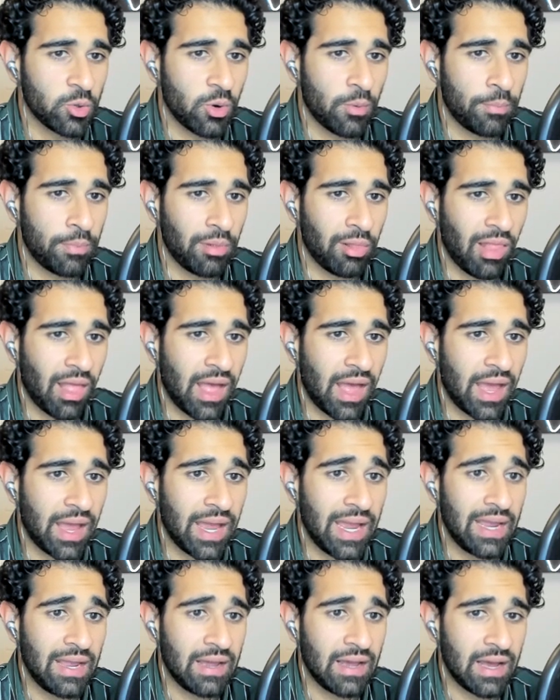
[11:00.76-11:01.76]
to
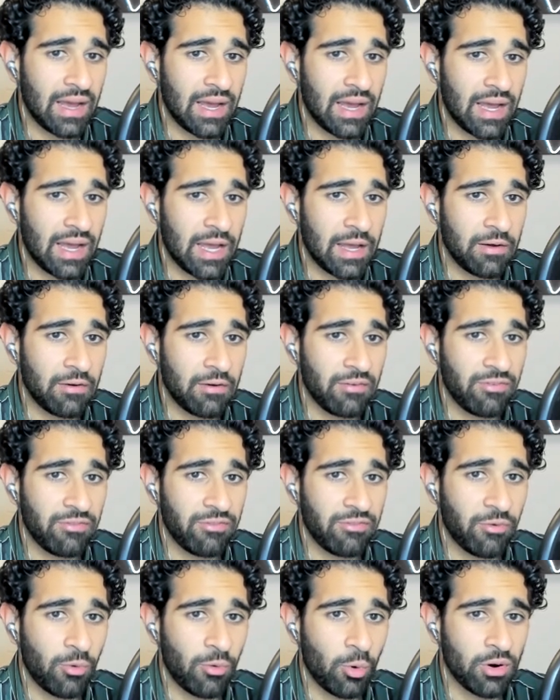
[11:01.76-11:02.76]
apply
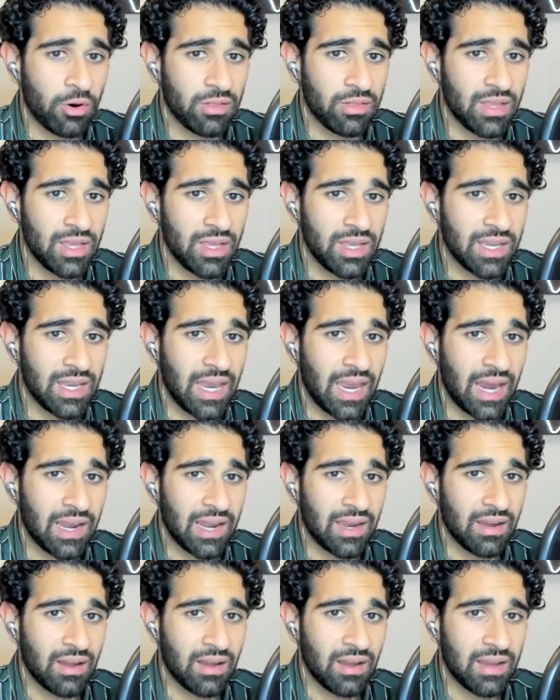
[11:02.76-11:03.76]
for the
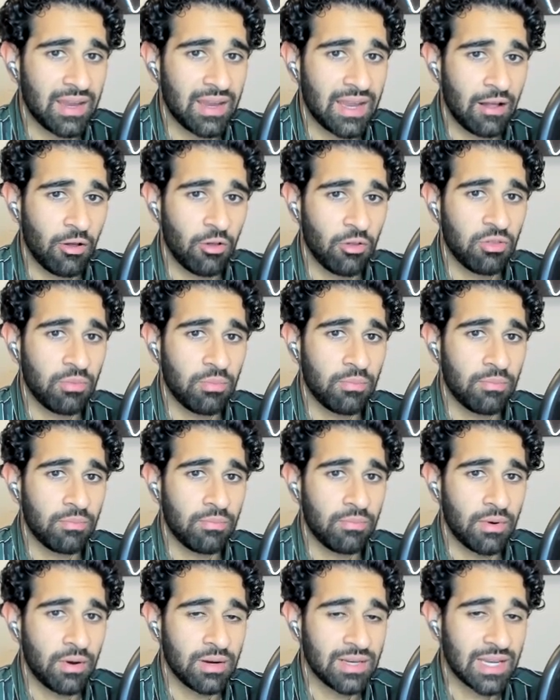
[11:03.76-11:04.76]
Canada Health
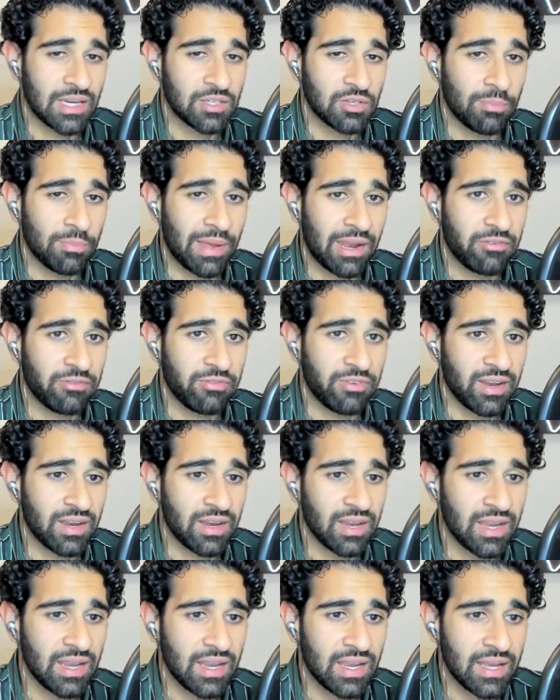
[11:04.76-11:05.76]
or Dental
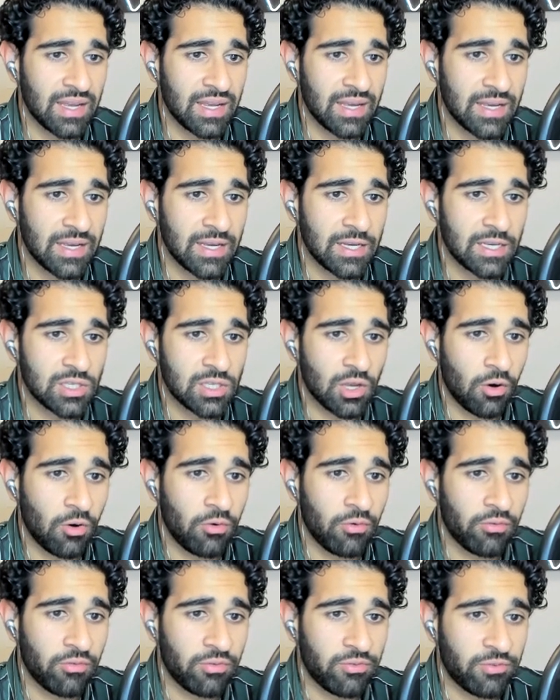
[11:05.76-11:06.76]
Benefit.
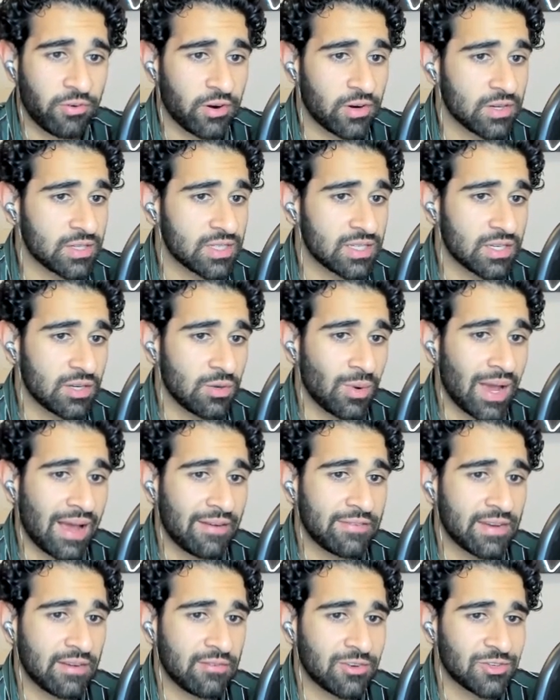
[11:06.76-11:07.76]
So first, you
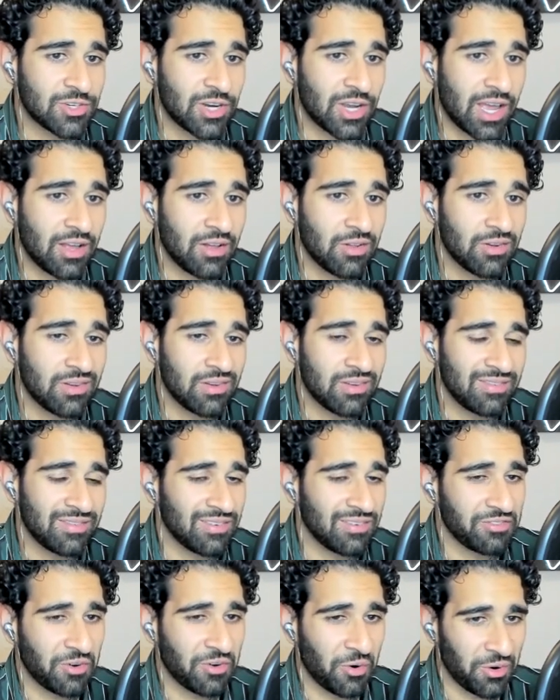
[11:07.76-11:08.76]
have to have a child,
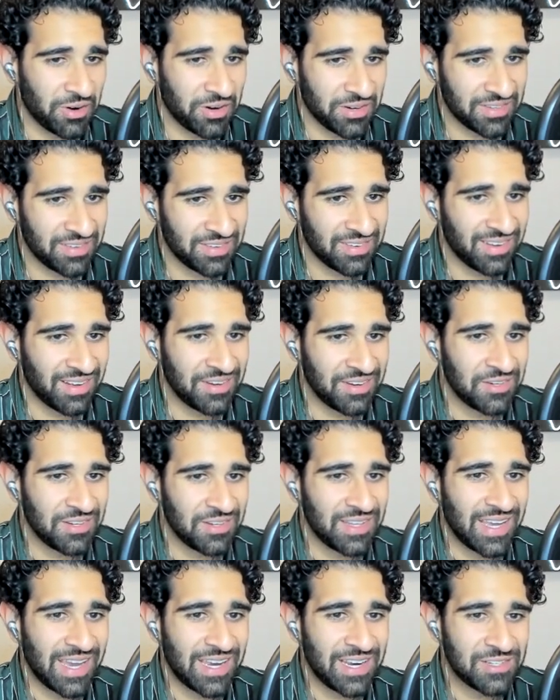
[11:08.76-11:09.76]
of course, under
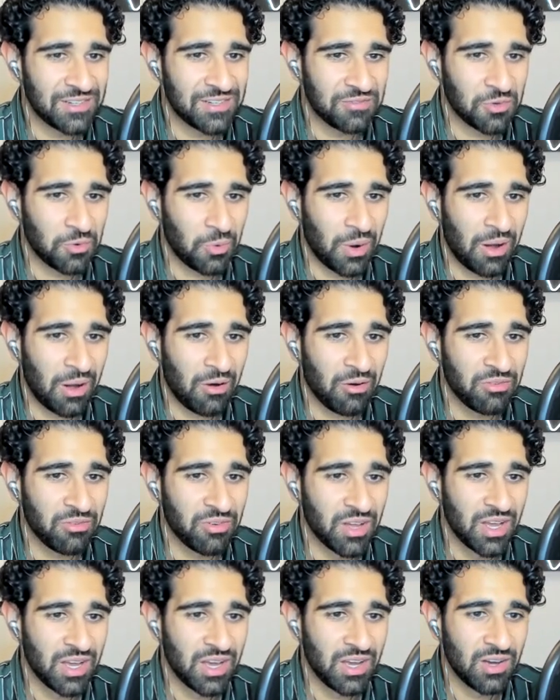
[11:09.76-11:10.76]
the age of 12
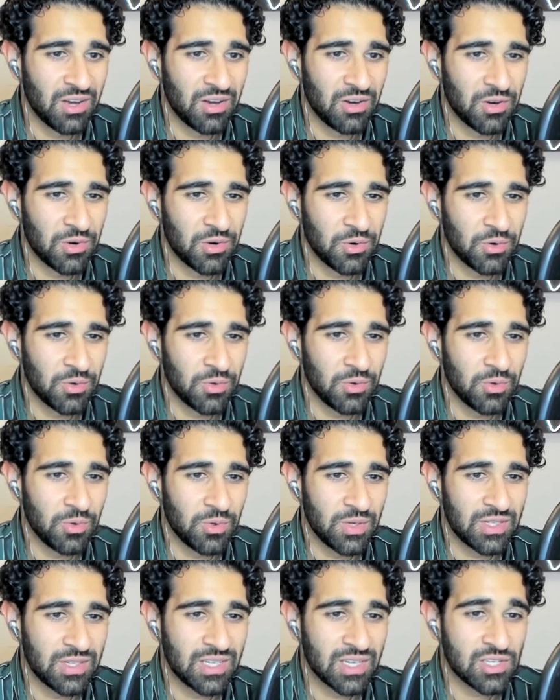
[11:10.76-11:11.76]

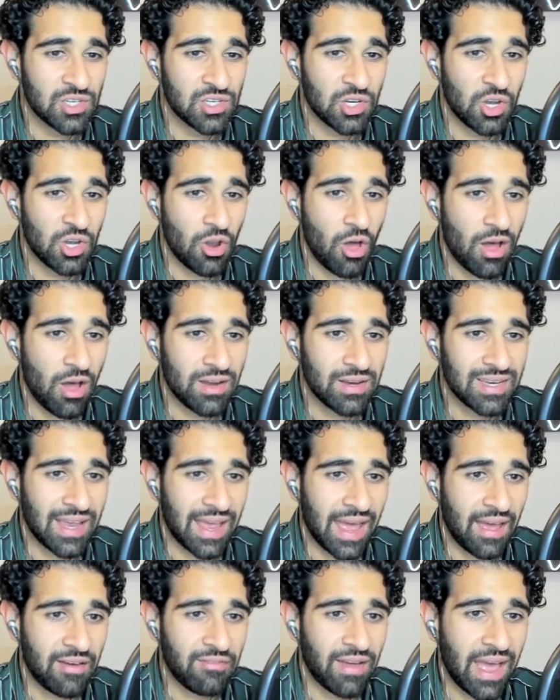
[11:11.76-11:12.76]
who does not
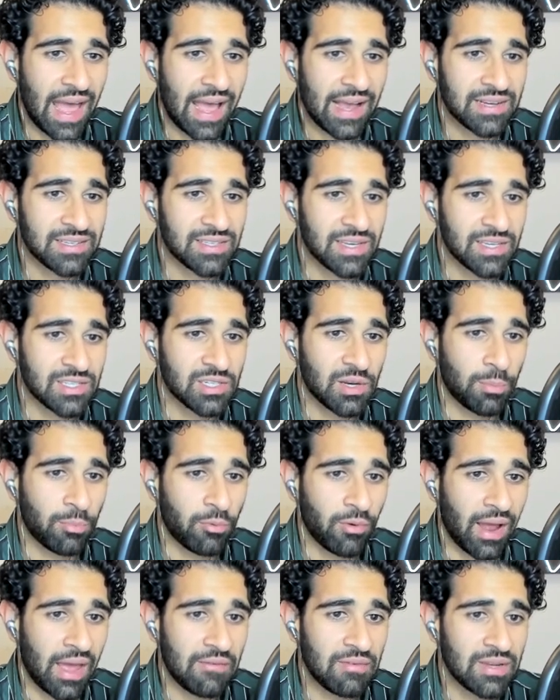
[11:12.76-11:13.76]
have access to
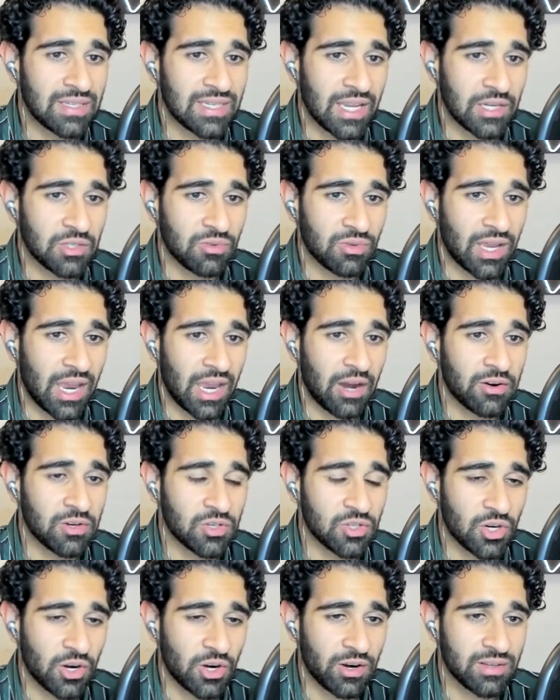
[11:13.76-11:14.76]
private dental care
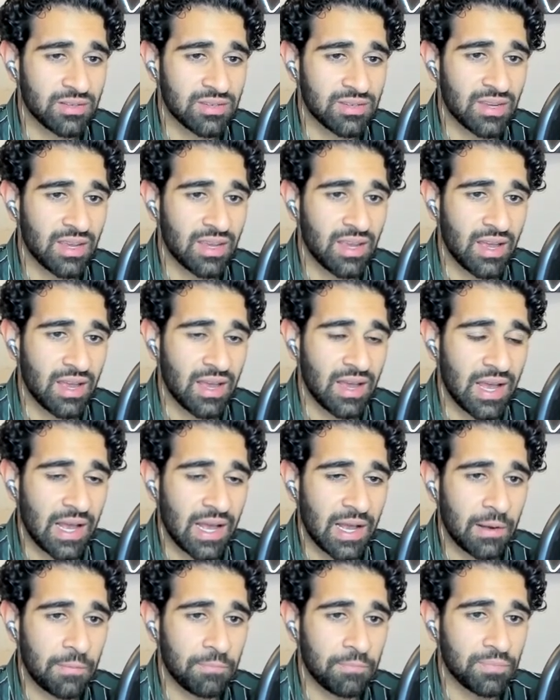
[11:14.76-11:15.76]
insurance.
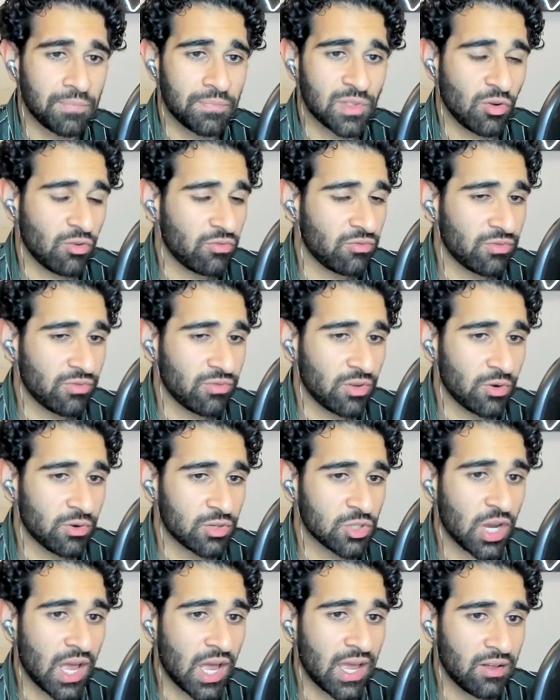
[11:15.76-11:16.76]
So if your
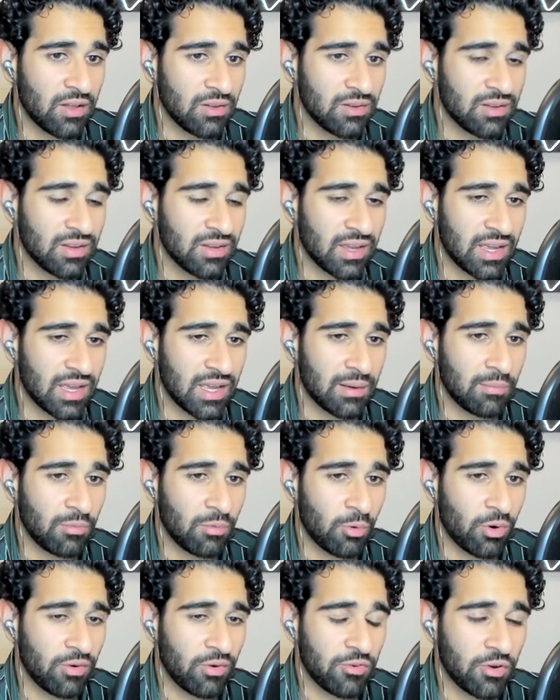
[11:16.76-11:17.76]
child
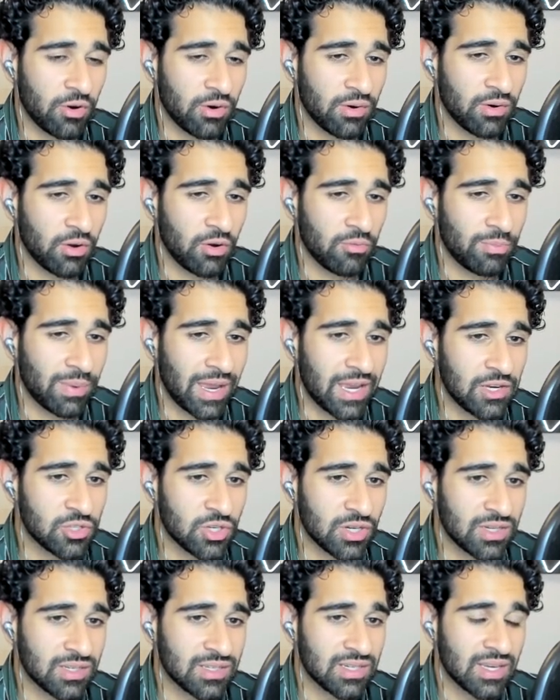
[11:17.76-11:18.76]
or if your
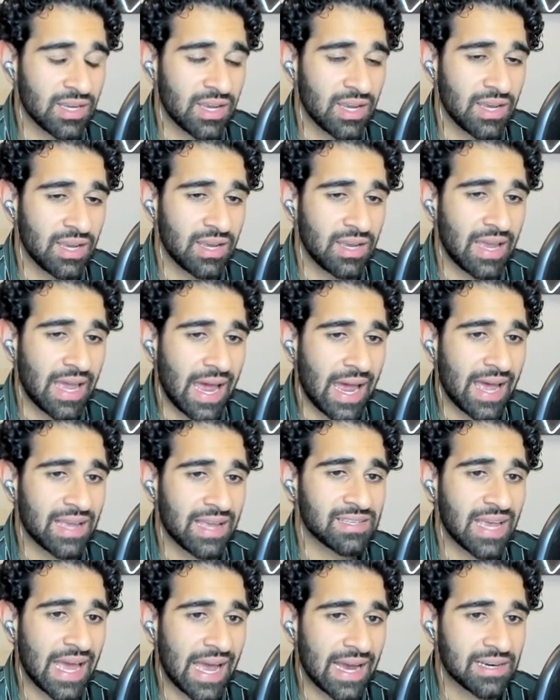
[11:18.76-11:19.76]
patient
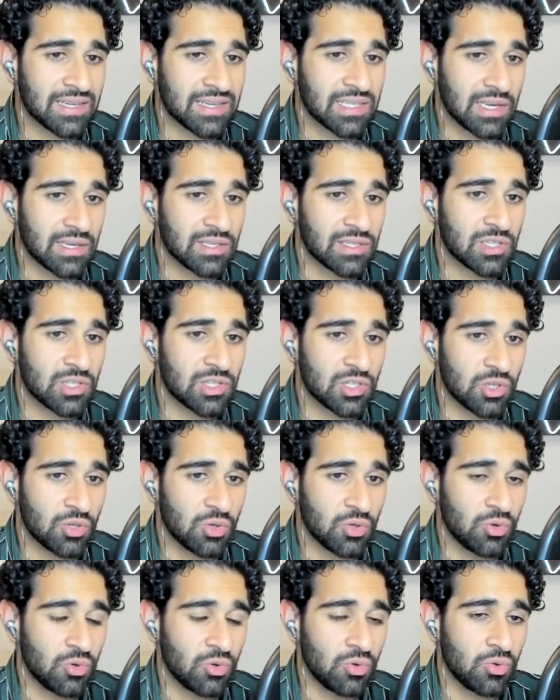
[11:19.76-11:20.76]
has access
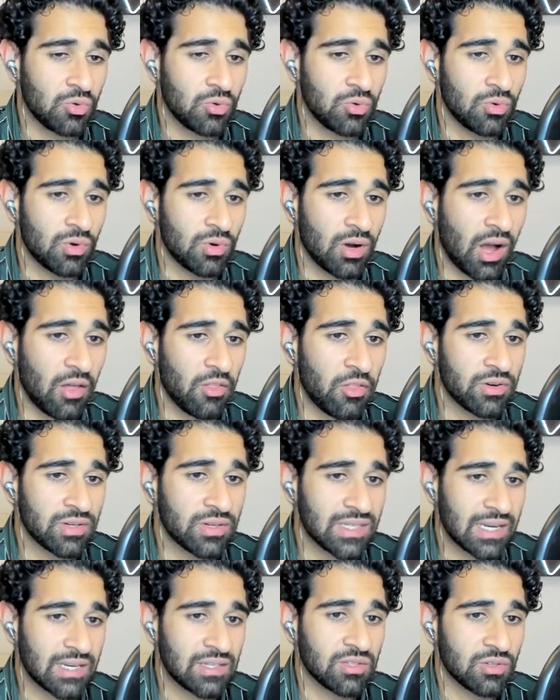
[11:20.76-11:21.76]
to other
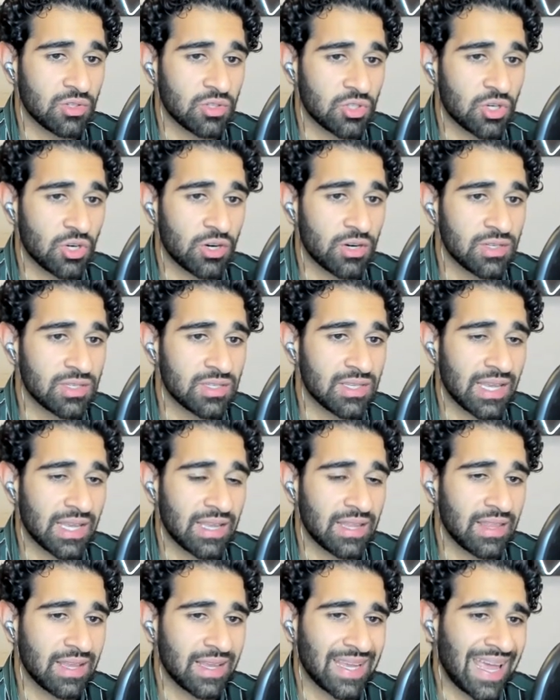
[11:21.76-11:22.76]
dental insurance,
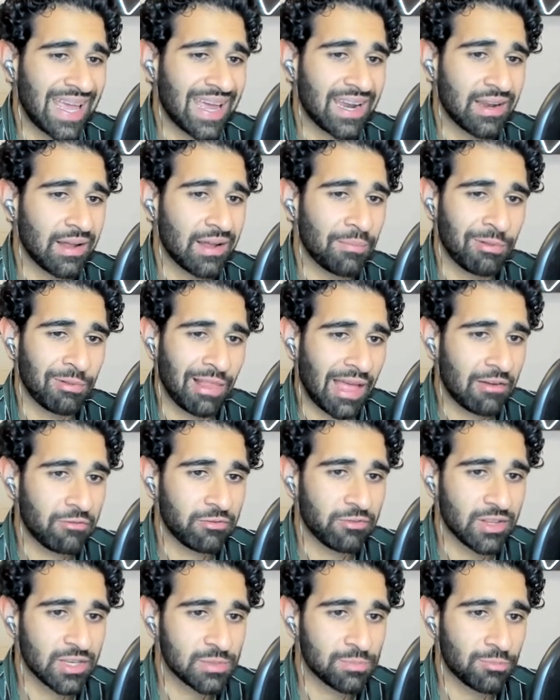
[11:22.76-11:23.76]
they can't apply
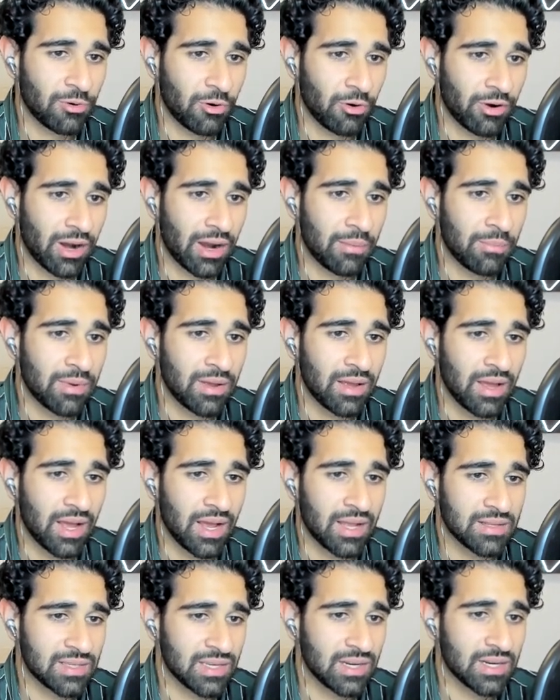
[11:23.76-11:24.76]
for this program.
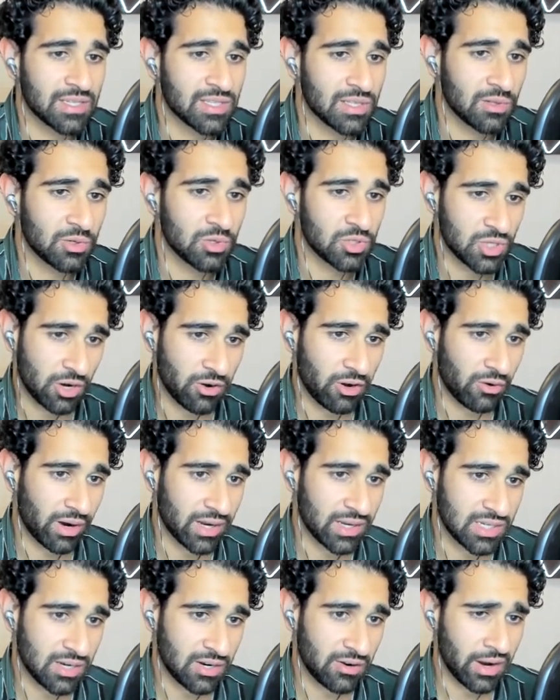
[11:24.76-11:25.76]
It's an exclusionary
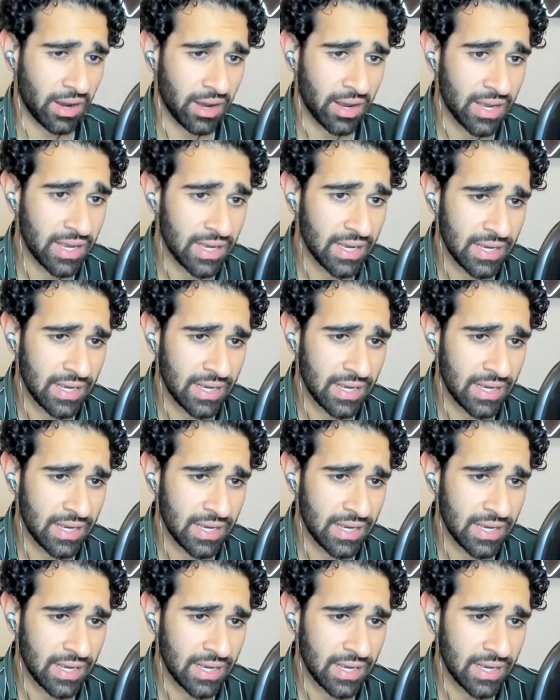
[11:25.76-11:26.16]
criteria.